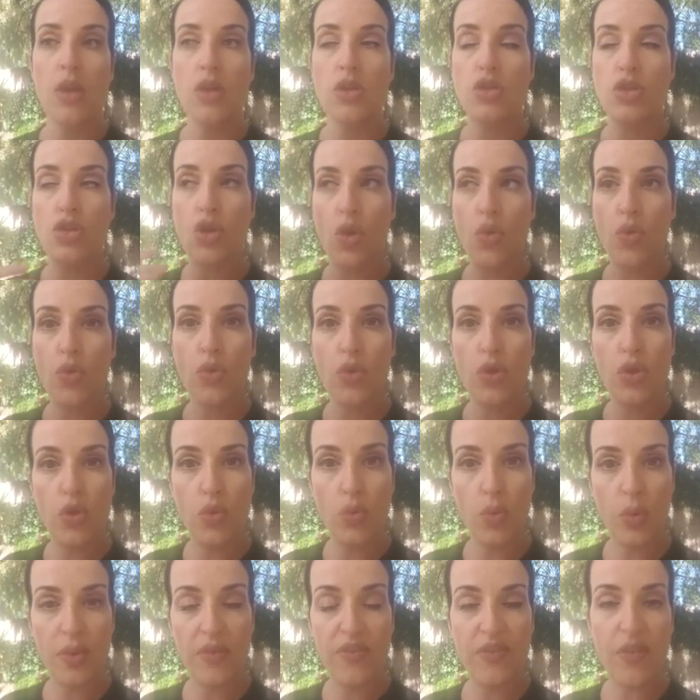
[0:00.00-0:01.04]
So
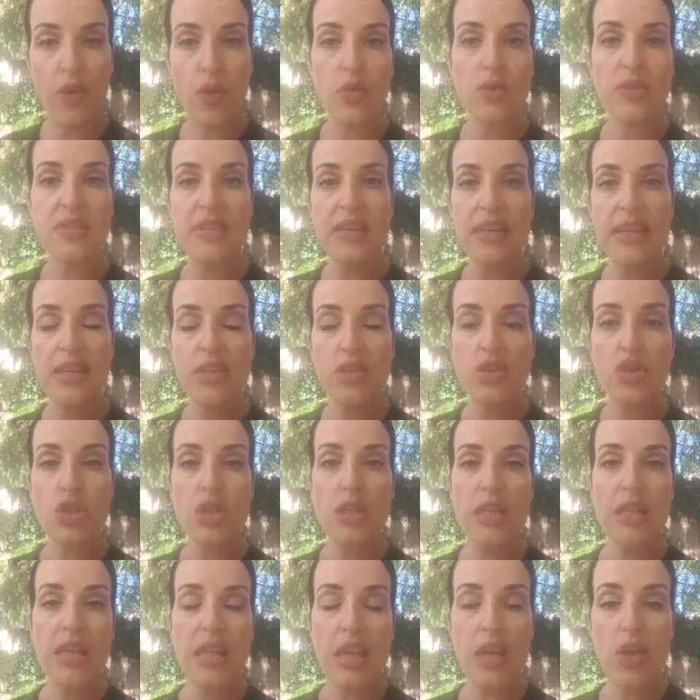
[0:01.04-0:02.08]
you reverse
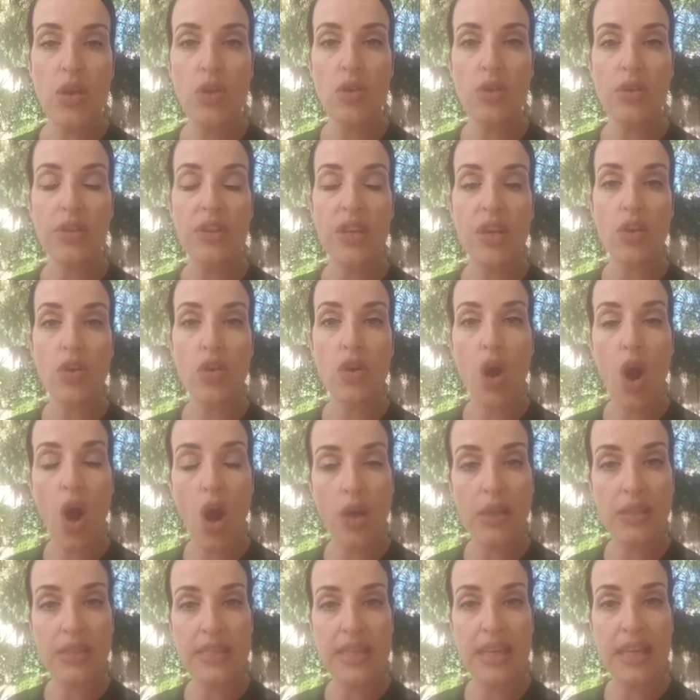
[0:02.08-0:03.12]
engineer their
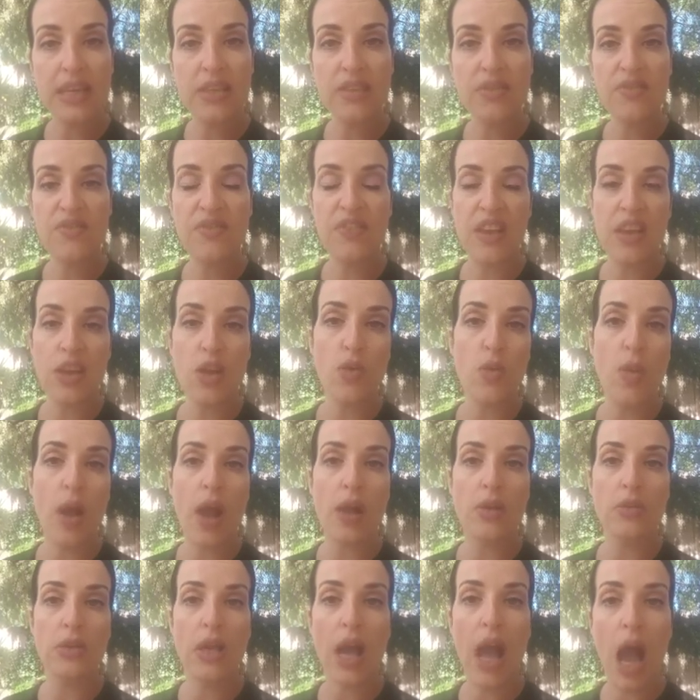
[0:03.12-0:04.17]
content, figure
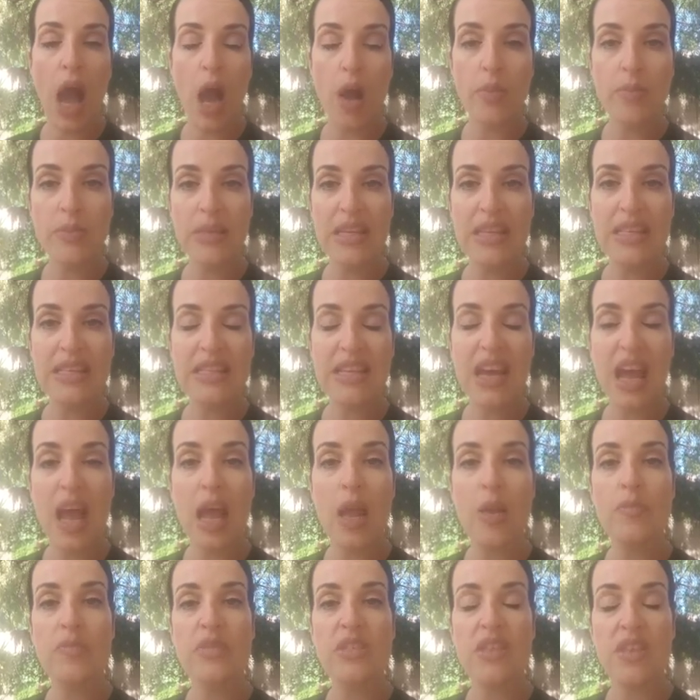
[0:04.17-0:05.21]
out how many
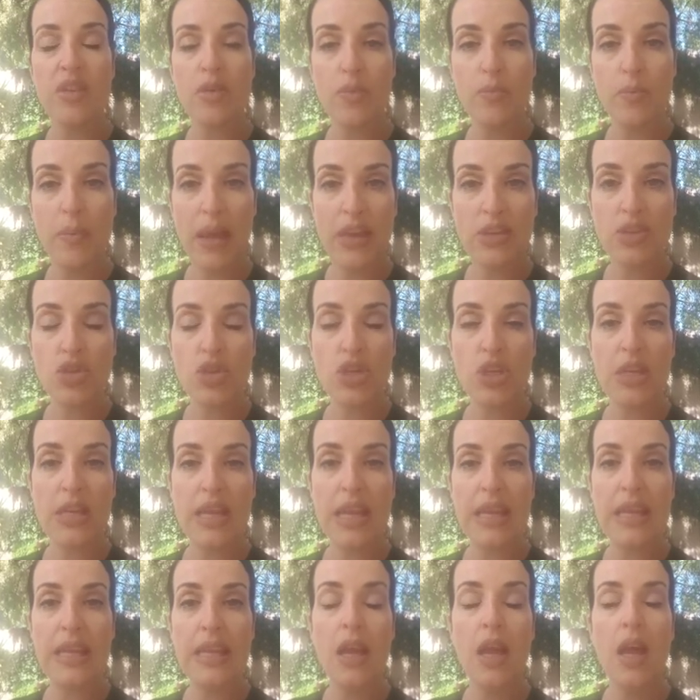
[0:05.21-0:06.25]
times they're
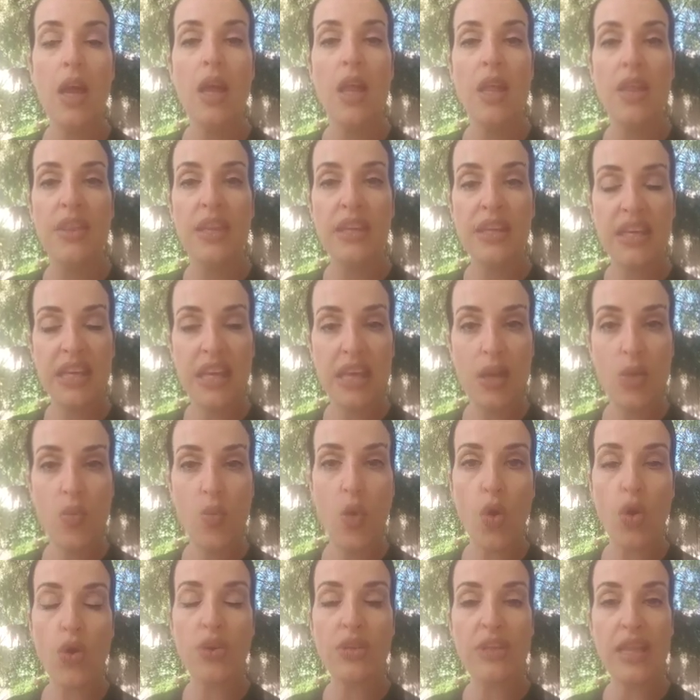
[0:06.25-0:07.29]
mentioning the
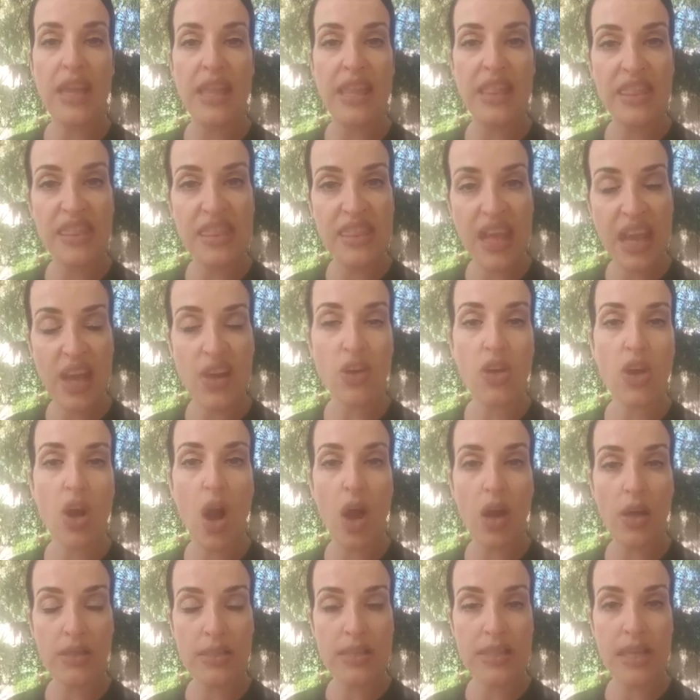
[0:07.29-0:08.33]
keyword in their
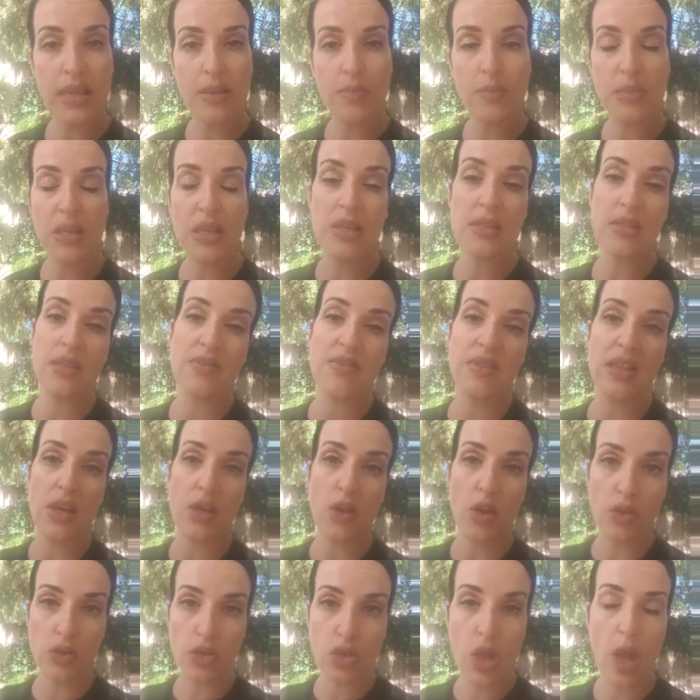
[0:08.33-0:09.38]
content, because if
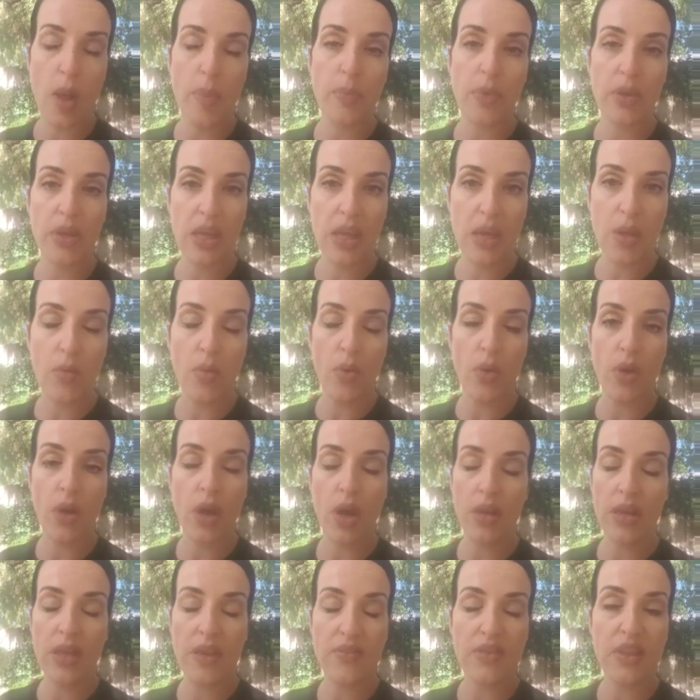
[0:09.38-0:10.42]
they're on top
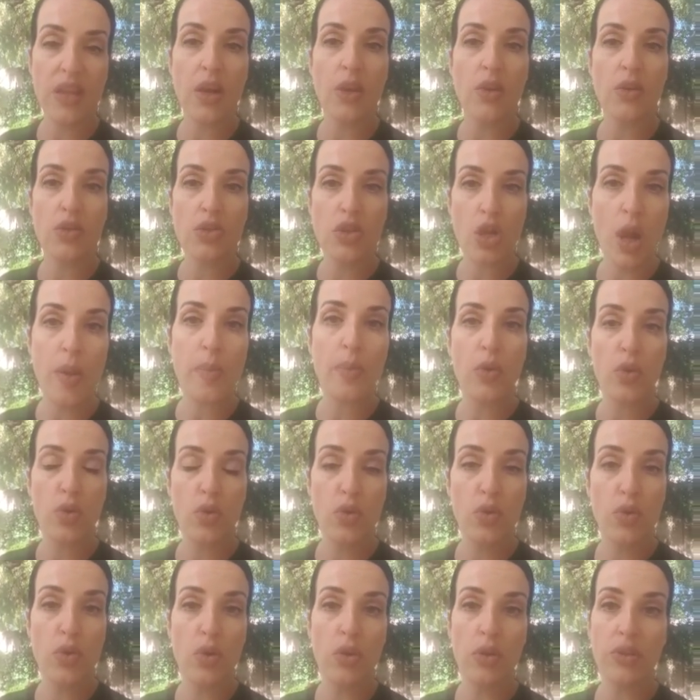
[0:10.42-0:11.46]
of
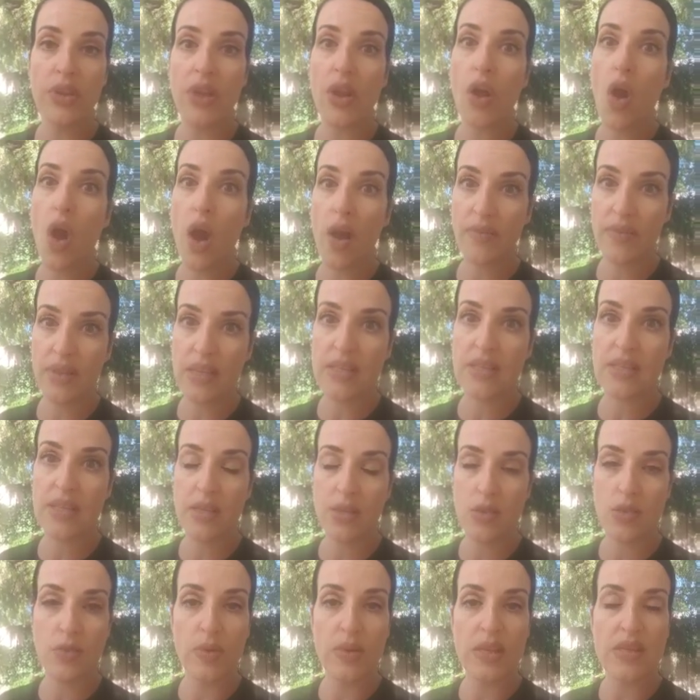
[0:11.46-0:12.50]
Google, they're
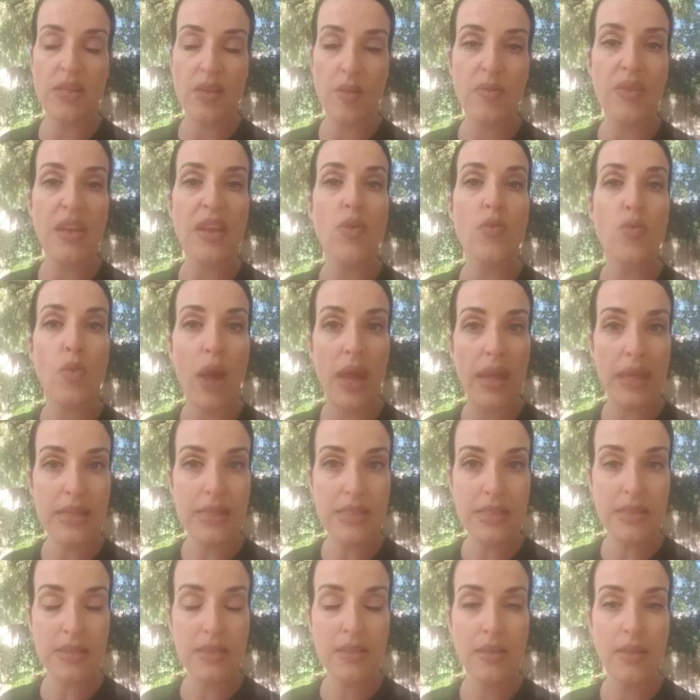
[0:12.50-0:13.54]
obviously doing something
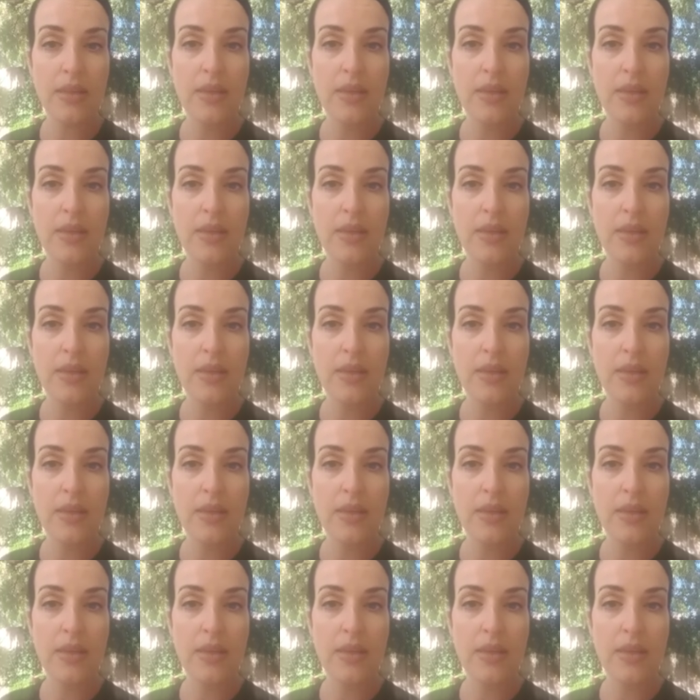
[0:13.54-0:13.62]
right.